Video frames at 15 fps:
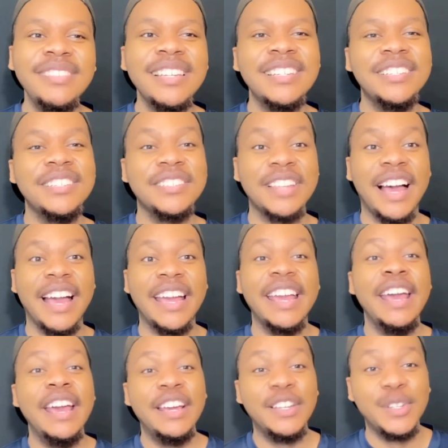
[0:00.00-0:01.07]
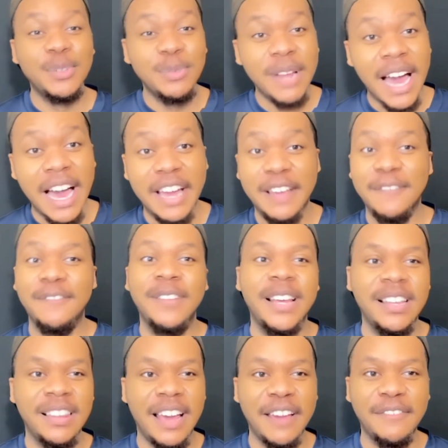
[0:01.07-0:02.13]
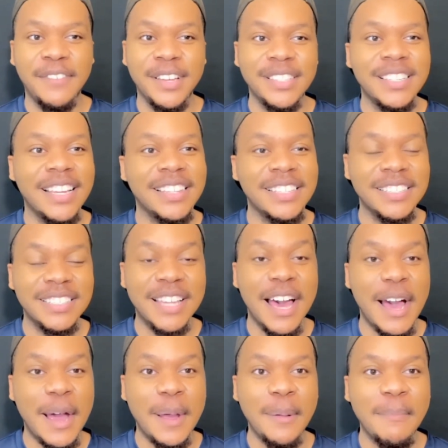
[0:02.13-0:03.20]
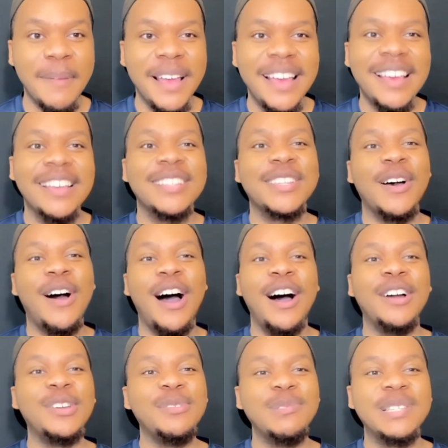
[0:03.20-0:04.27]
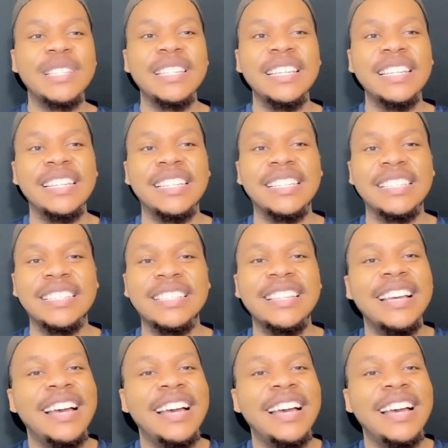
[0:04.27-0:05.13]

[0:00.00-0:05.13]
she's like, do not inflate life vests at this time. So all you see is